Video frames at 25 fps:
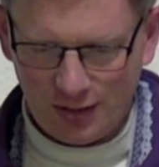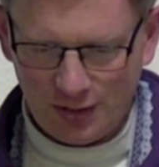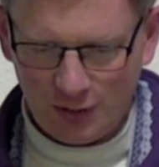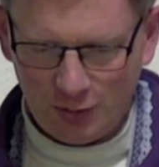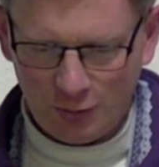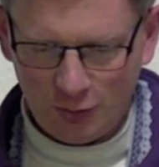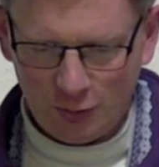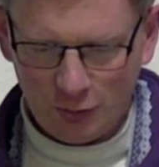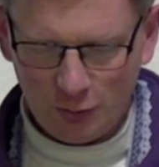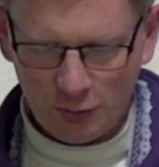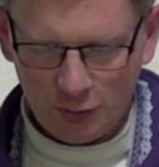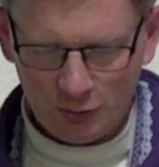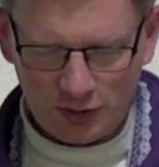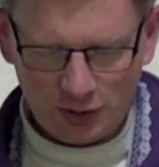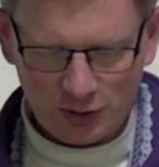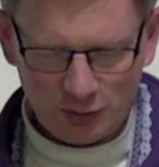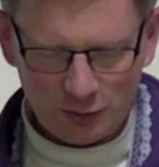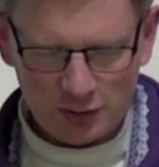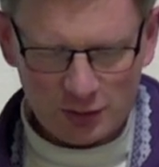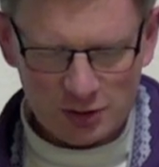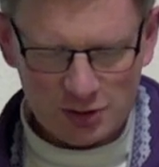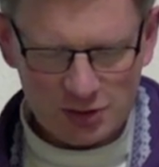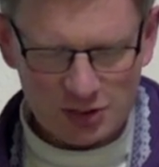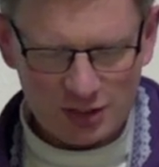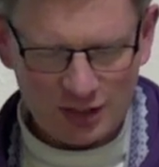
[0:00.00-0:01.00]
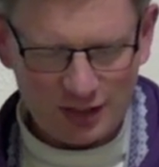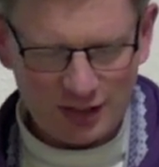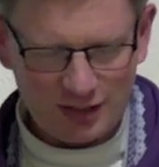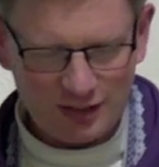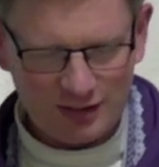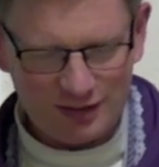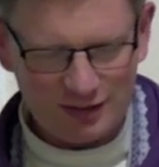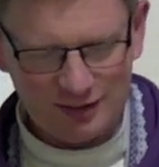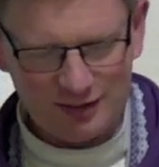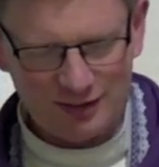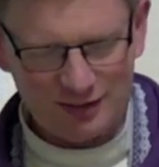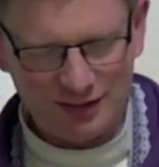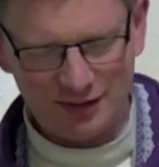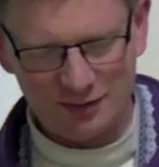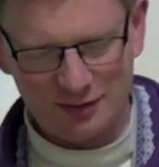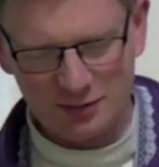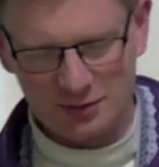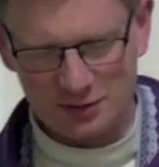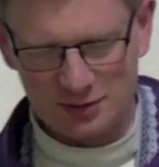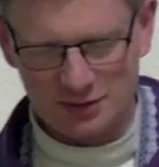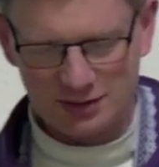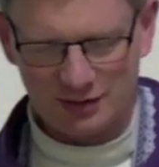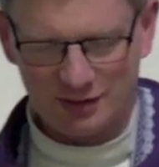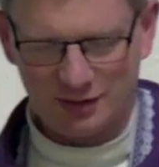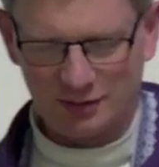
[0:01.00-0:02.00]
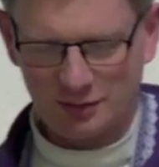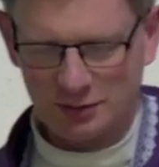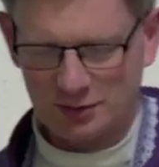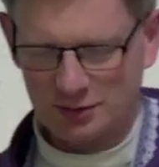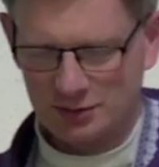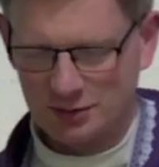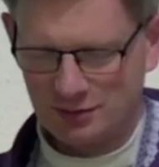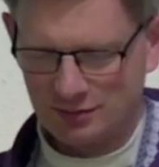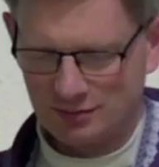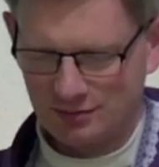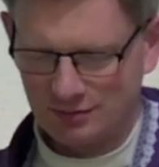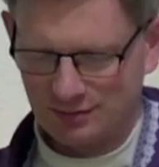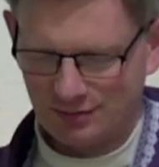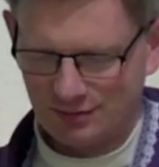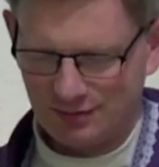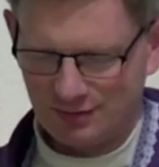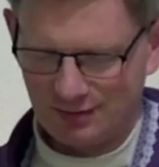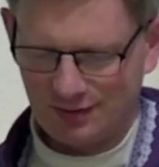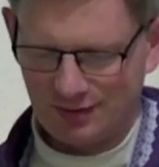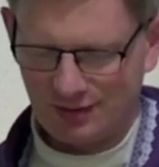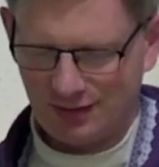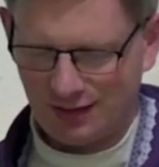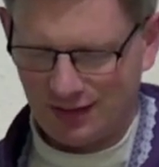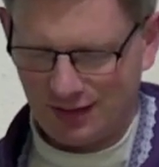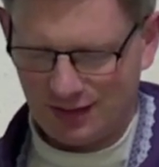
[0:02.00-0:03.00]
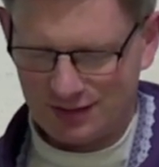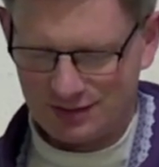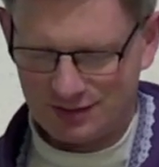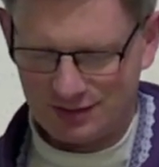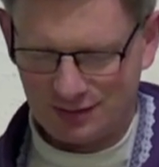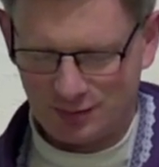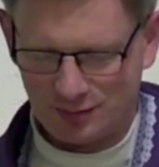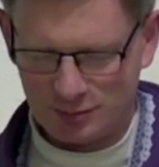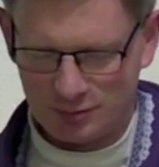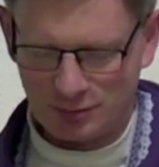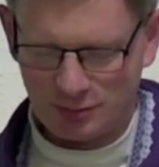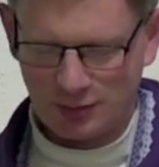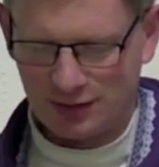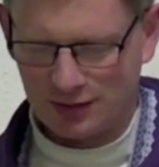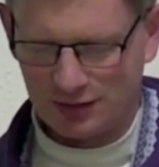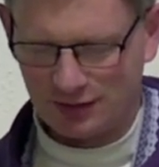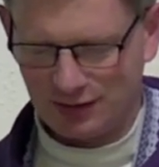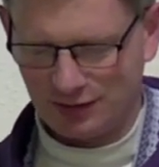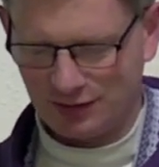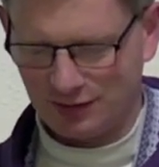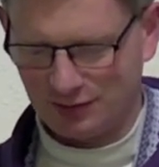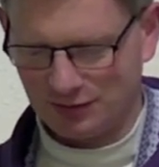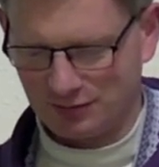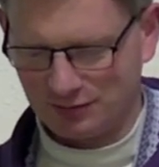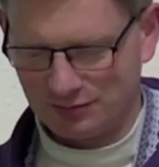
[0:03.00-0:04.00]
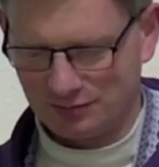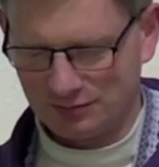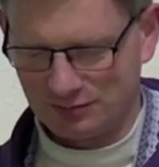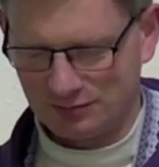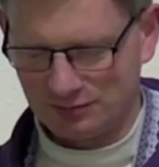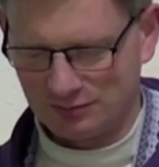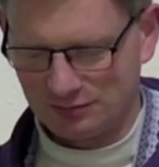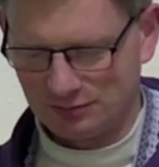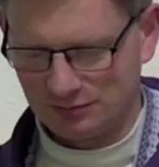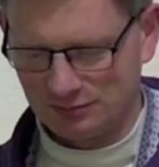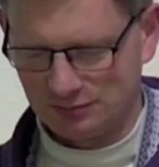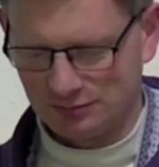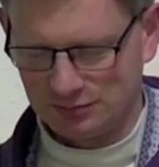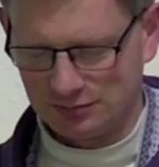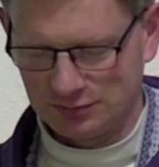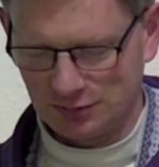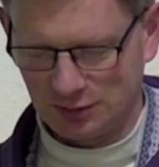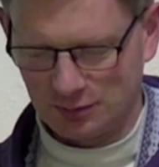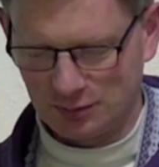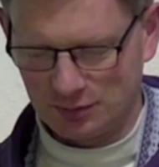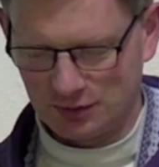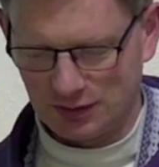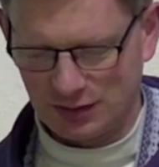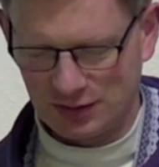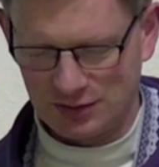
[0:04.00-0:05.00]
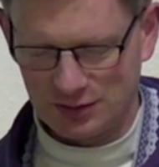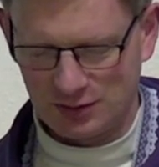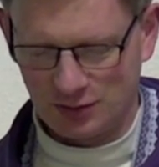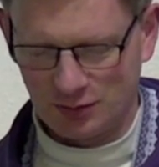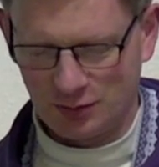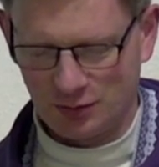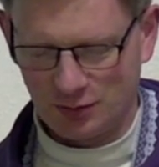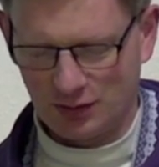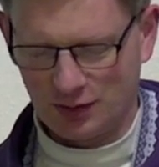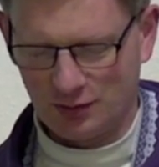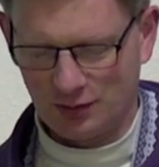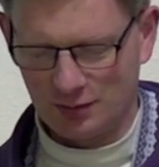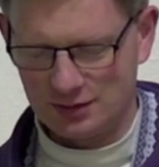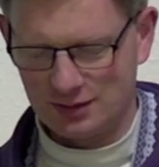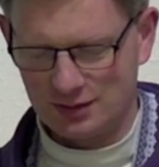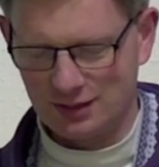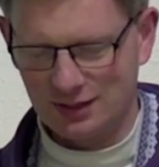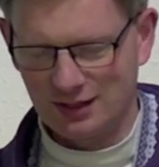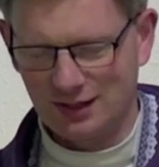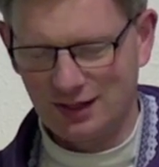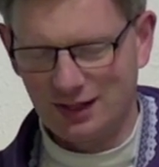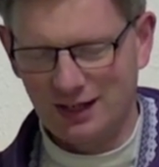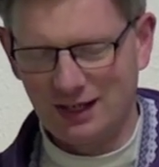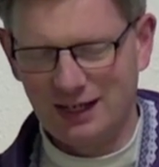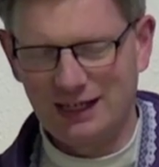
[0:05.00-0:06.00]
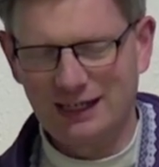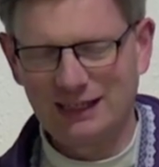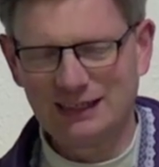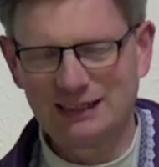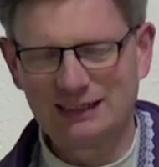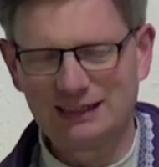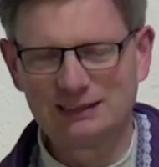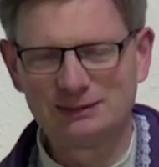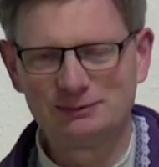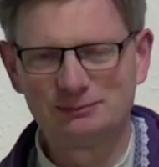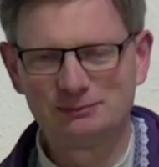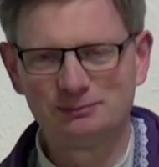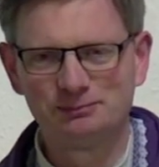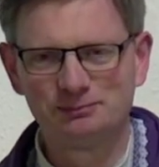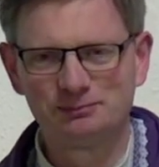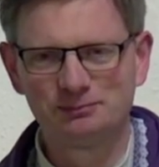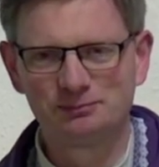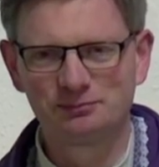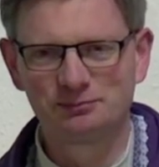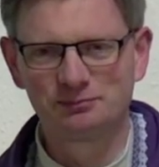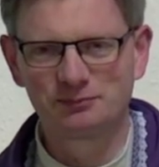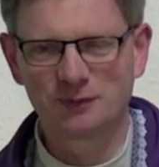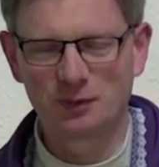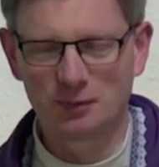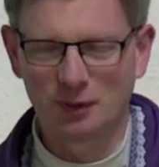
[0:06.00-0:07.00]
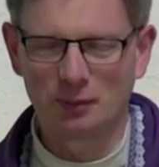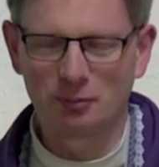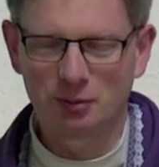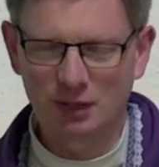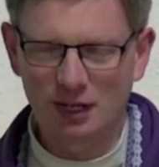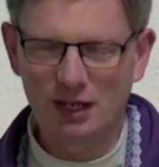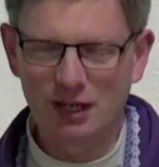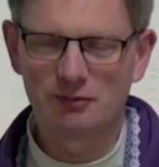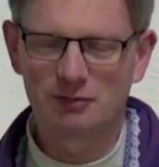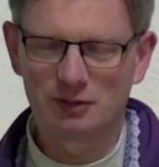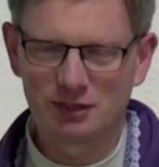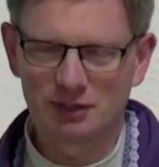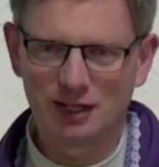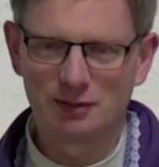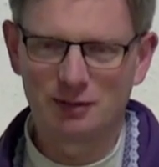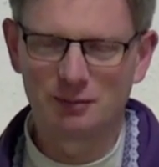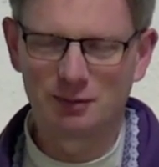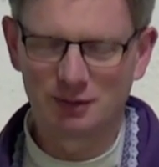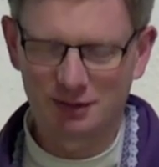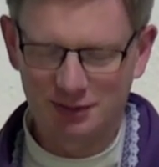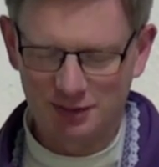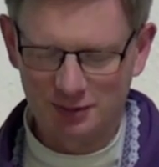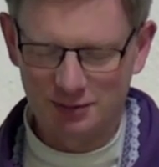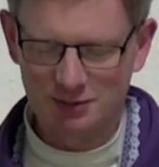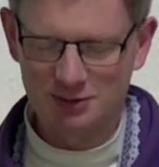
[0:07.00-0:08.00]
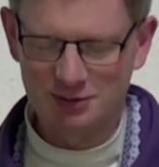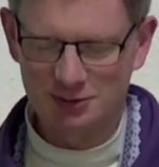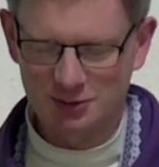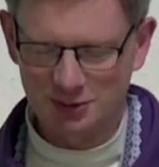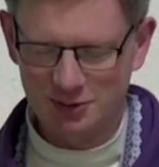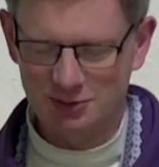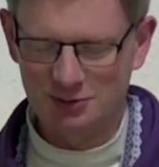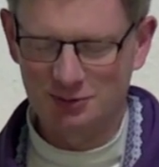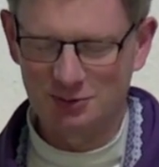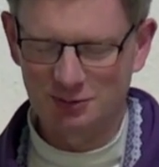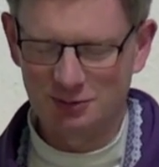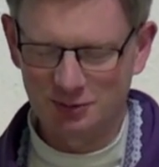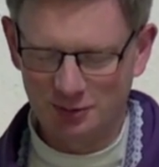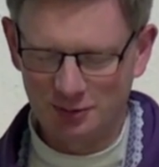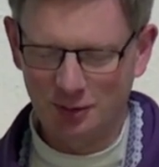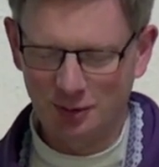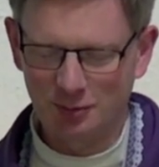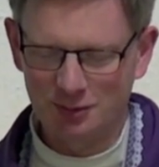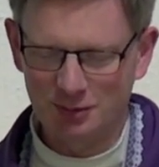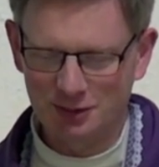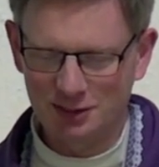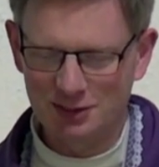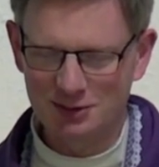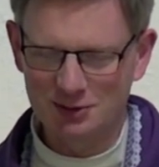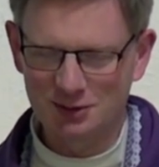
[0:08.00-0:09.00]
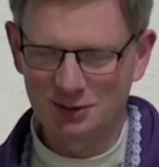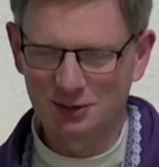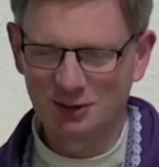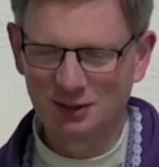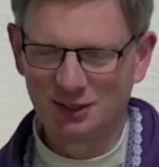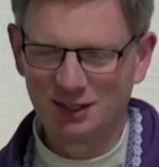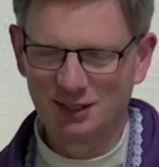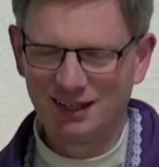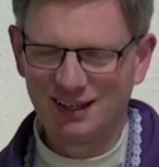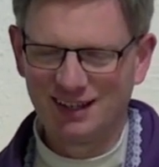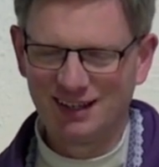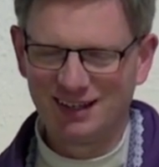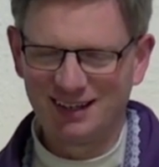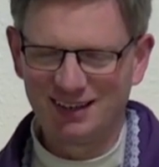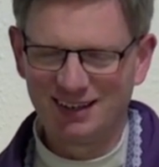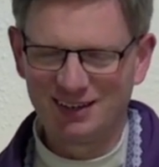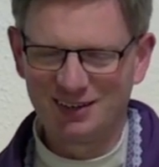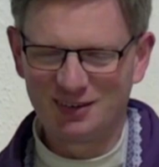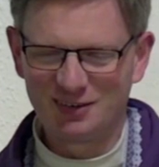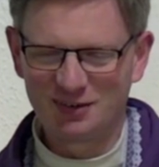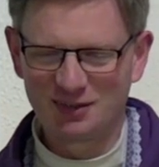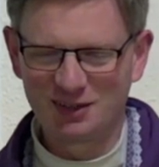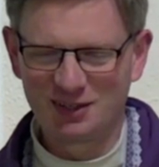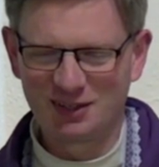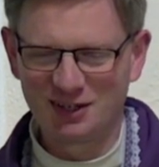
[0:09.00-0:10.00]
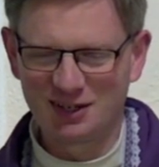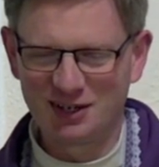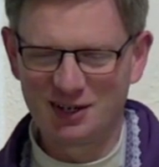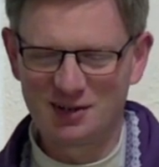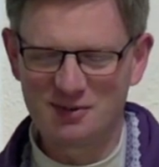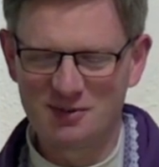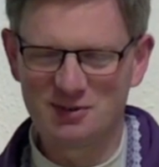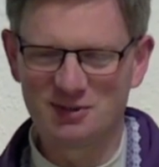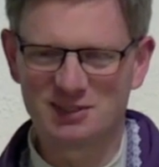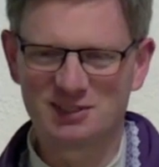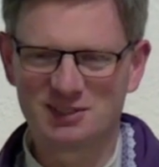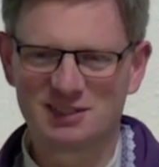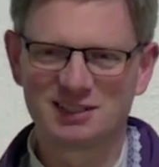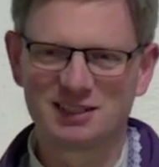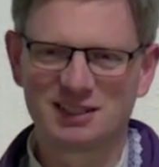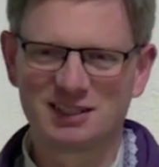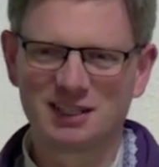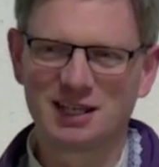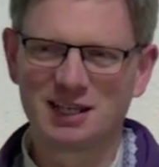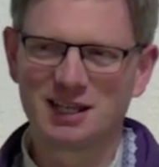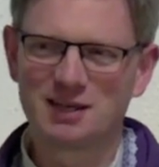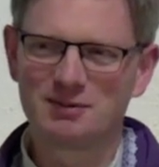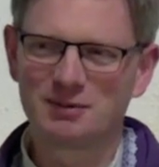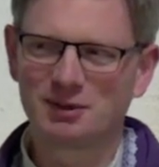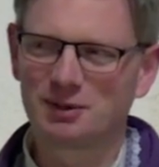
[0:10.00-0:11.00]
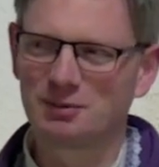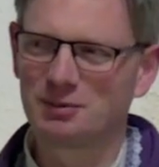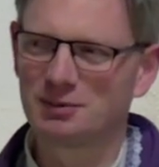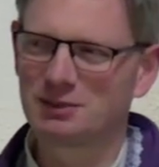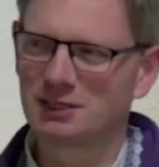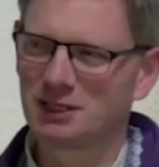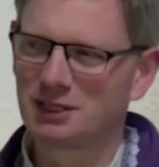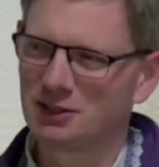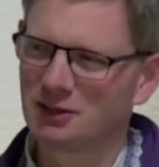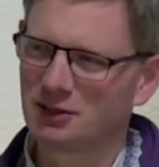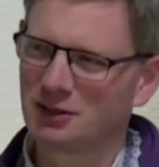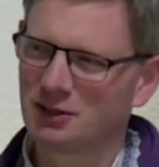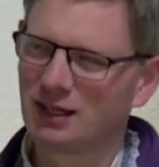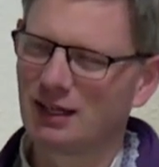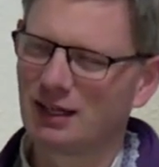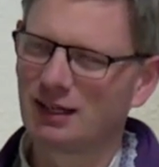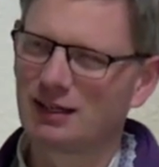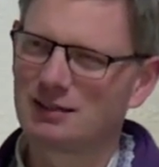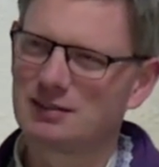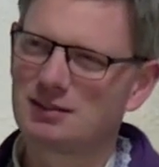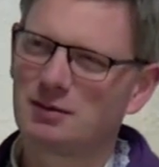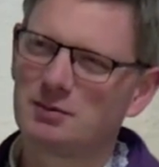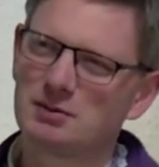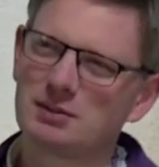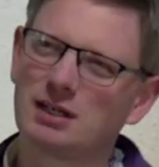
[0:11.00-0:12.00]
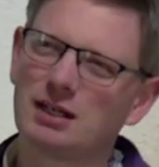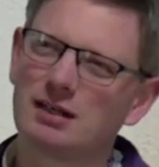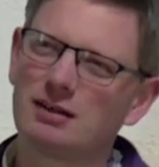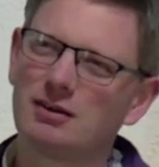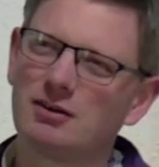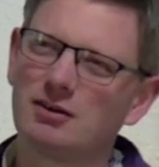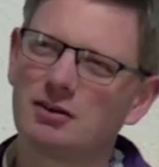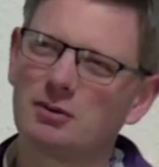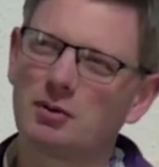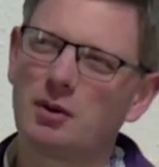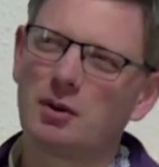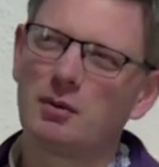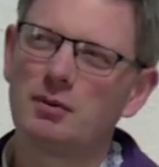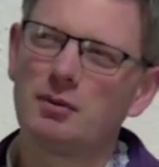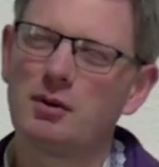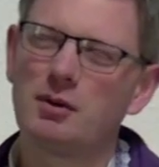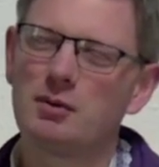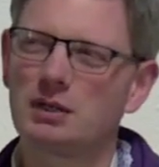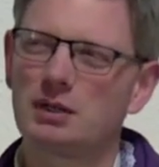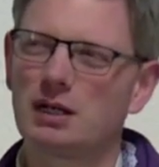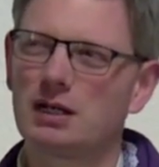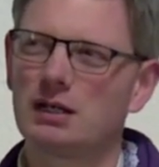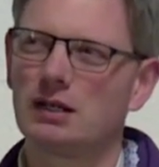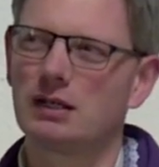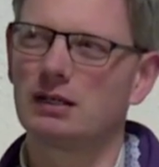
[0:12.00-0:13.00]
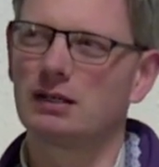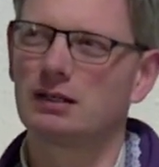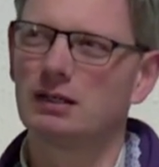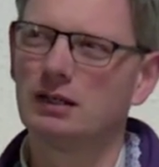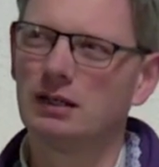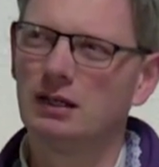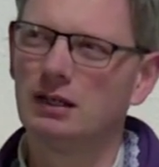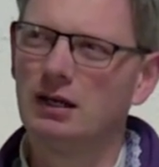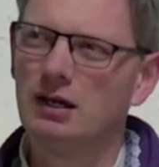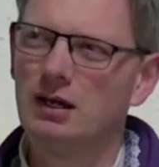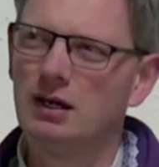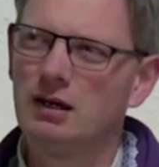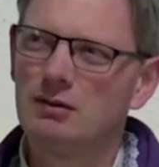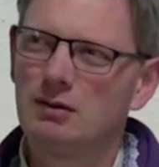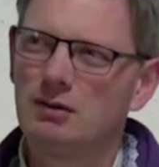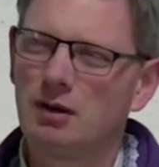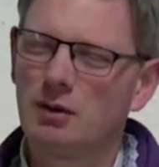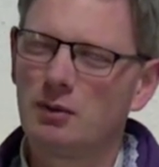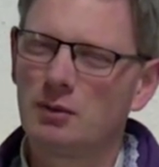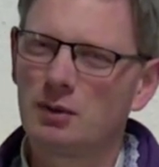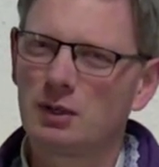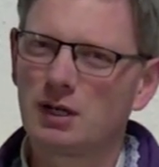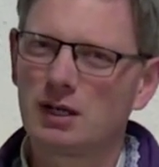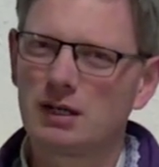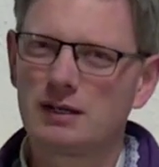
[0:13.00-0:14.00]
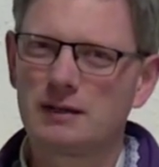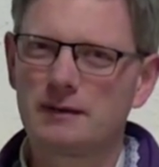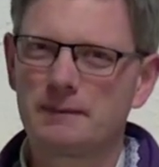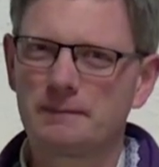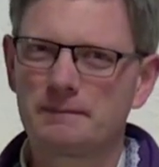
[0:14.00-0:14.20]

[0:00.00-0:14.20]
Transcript: one thing which uh, I was I was asking, I was praying there a couple of days ago, and I was um, I mean I pray every day, but there was just a couple of days ago uh, when I was thinking about a particular thing. As I was thinking, Lord, what, what would I like? What would I